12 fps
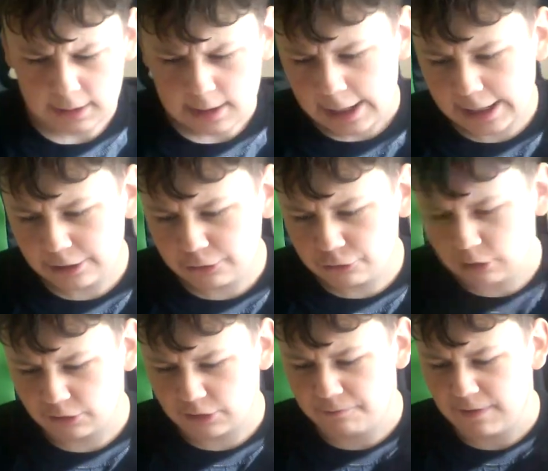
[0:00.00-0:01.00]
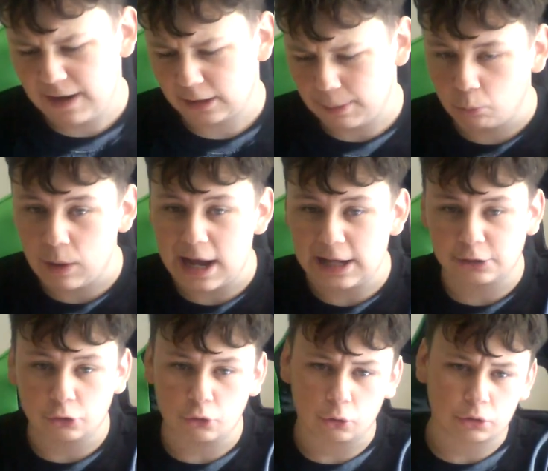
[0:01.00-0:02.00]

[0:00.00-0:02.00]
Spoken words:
Interesting fact about where the Dr.